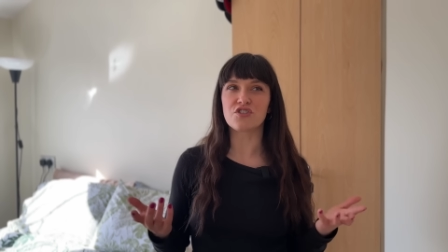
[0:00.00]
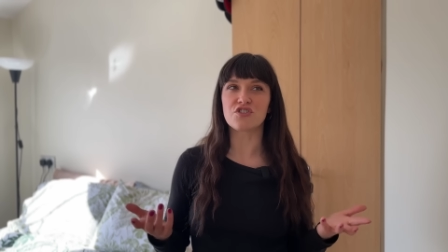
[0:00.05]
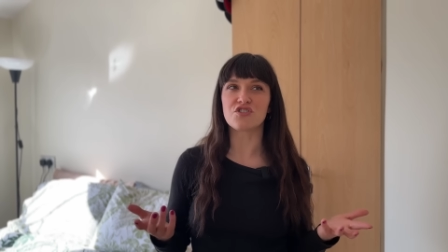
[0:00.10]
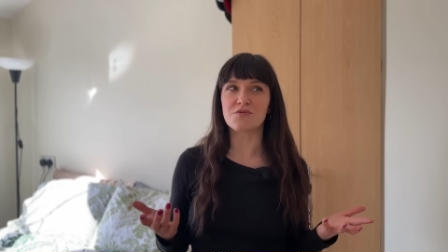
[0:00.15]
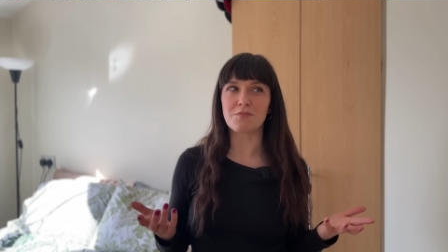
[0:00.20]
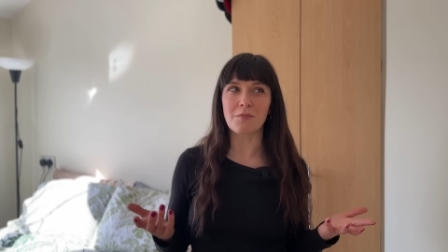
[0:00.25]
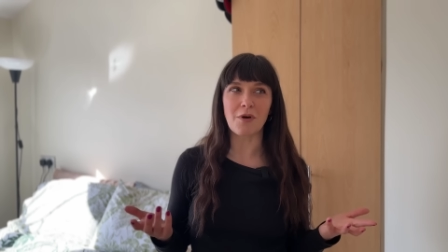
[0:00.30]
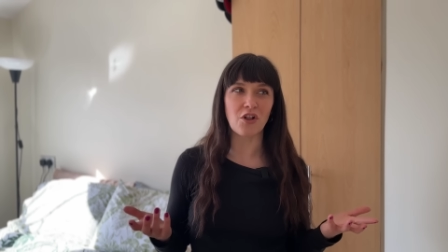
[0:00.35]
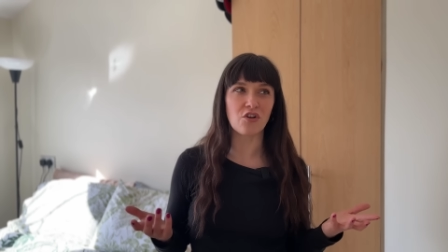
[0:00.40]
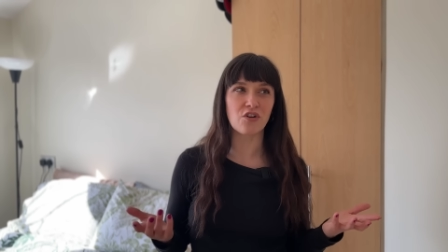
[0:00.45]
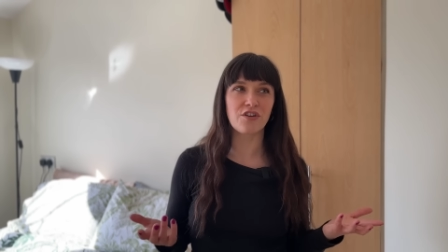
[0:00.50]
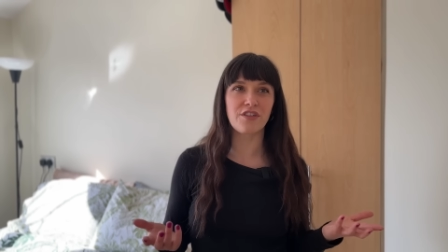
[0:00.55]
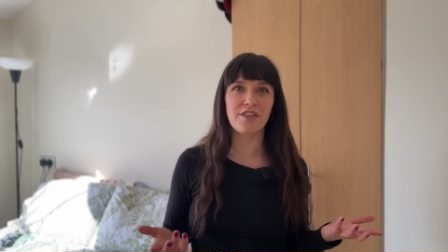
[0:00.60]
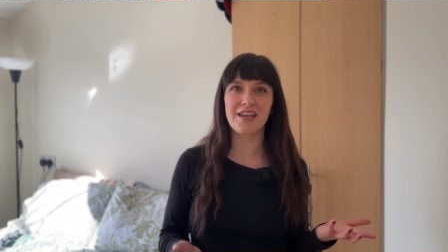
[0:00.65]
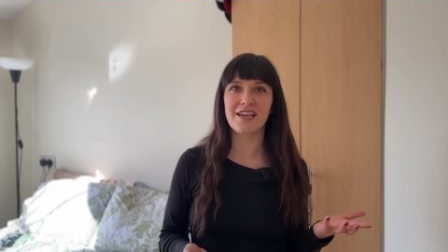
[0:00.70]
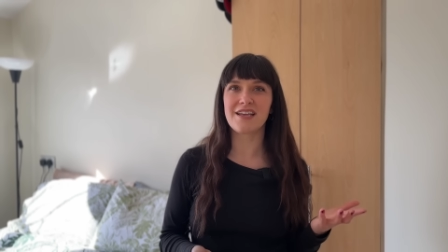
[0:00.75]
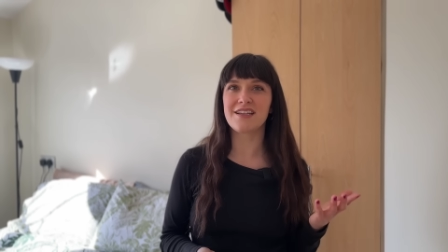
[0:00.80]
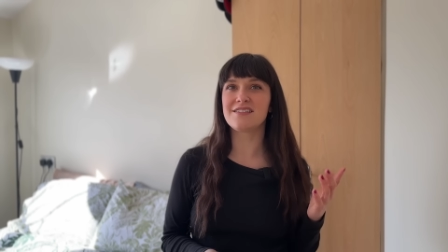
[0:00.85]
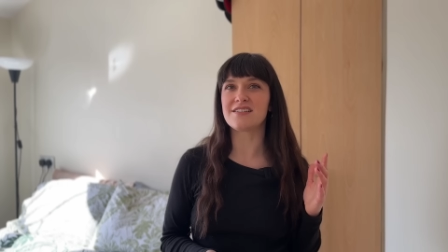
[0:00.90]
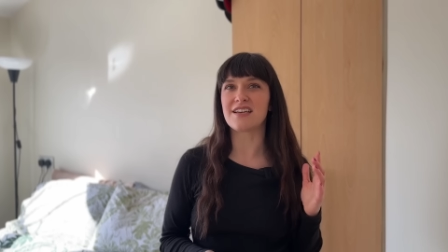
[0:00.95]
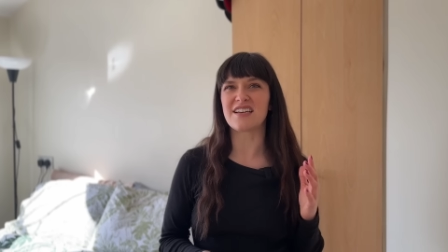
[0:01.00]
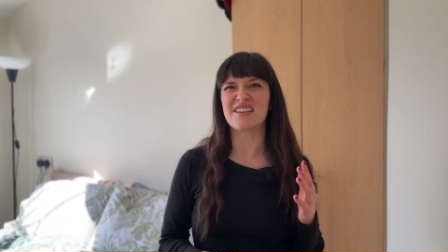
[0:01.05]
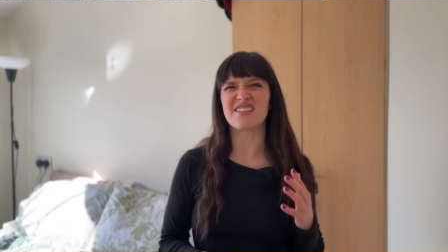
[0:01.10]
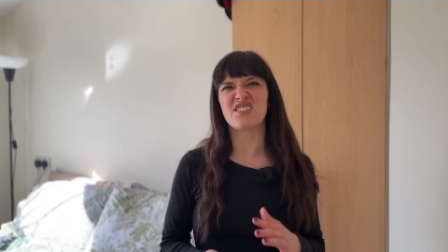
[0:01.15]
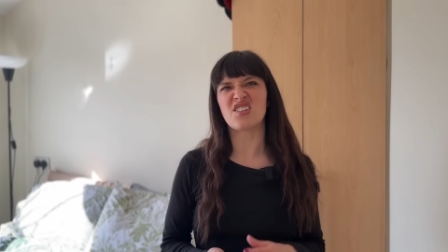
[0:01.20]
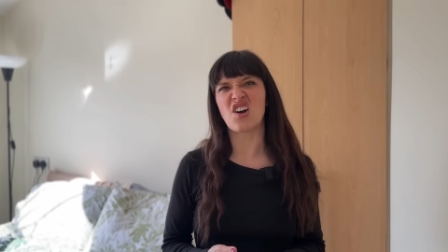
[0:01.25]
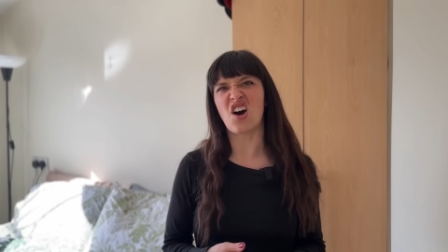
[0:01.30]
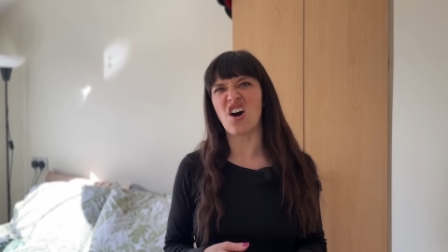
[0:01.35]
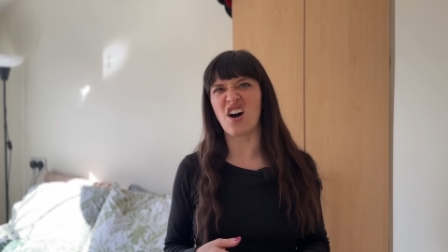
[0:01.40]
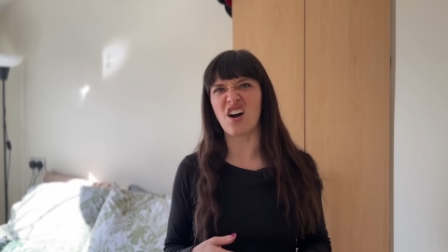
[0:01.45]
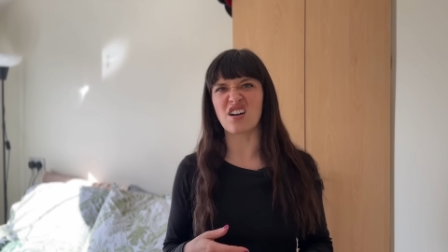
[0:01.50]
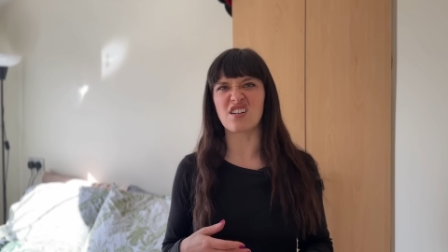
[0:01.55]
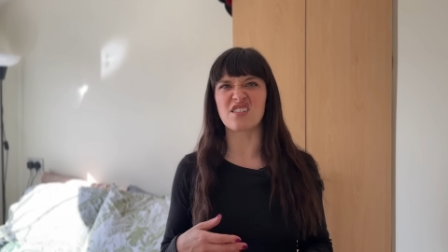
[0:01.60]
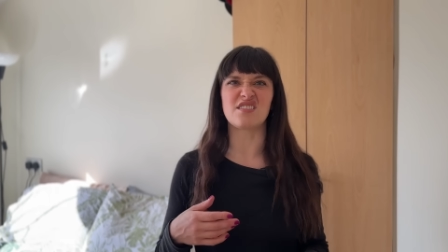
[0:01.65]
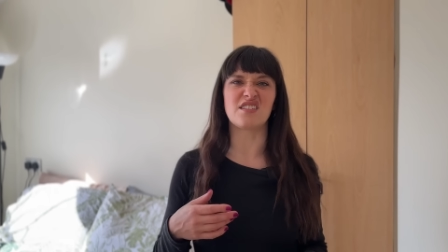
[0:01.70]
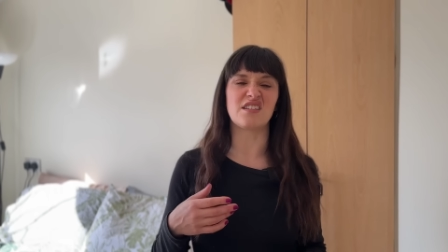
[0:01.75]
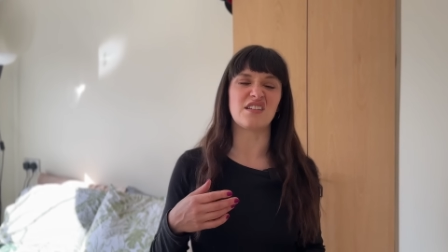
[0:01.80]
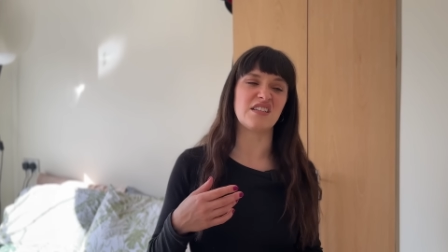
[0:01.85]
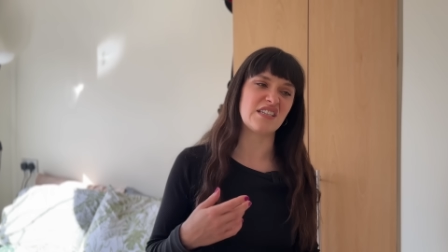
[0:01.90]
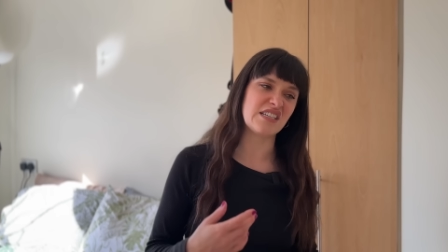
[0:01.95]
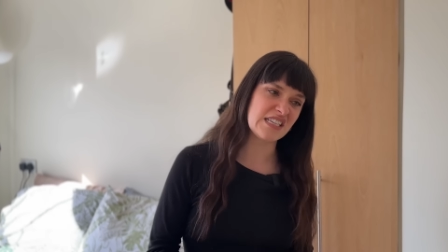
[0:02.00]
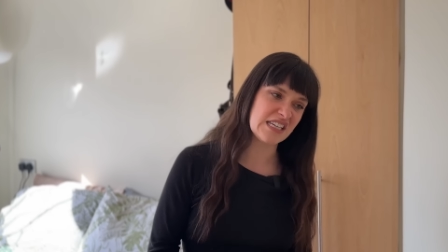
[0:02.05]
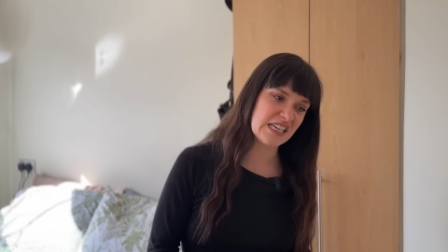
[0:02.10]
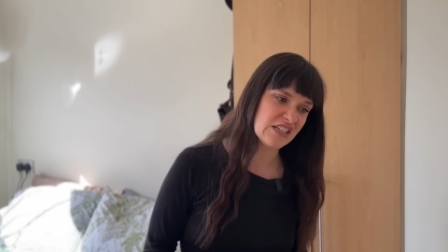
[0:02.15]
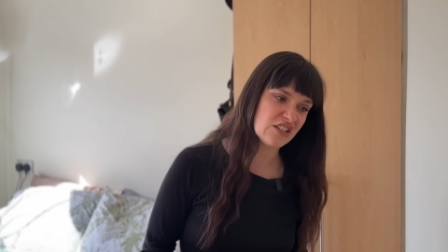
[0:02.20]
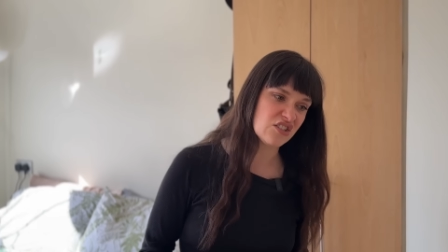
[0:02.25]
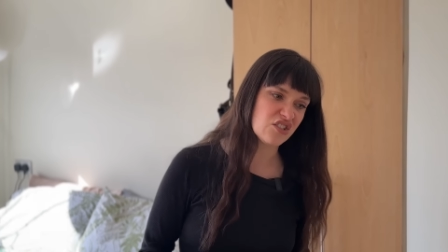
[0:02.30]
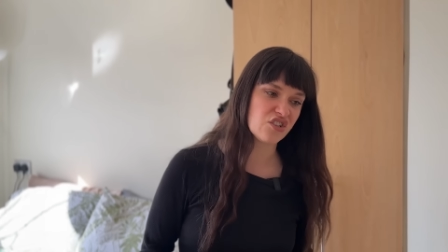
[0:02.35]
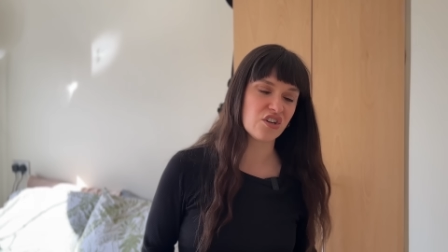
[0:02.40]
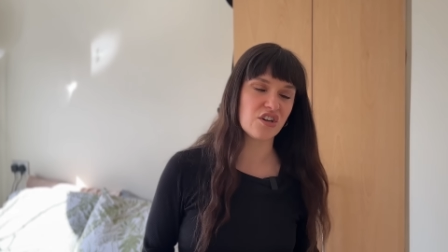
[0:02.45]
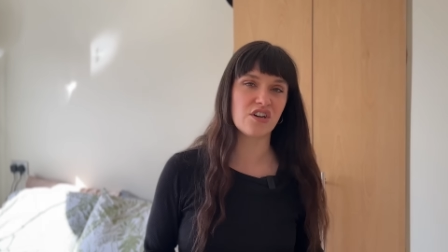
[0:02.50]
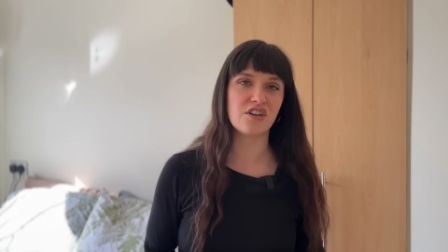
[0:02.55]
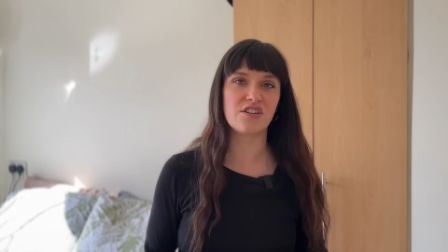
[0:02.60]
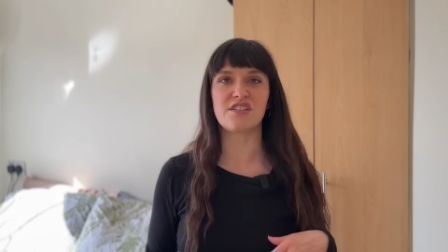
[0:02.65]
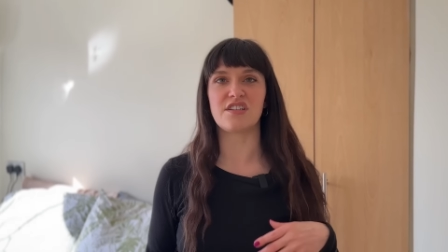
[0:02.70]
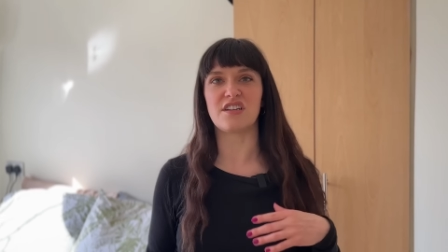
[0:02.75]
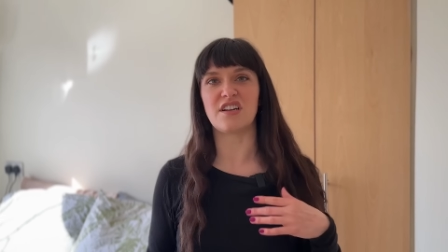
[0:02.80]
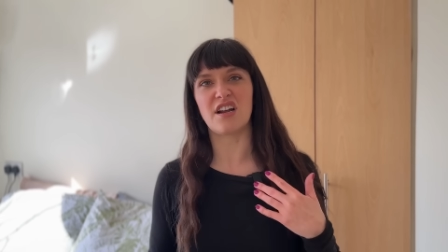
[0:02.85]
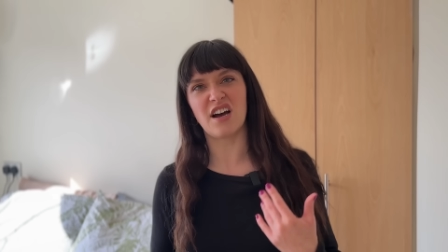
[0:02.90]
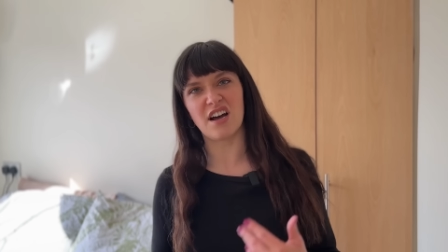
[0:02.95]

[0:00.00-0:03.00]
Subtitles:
smaller things like socks and t-shirts,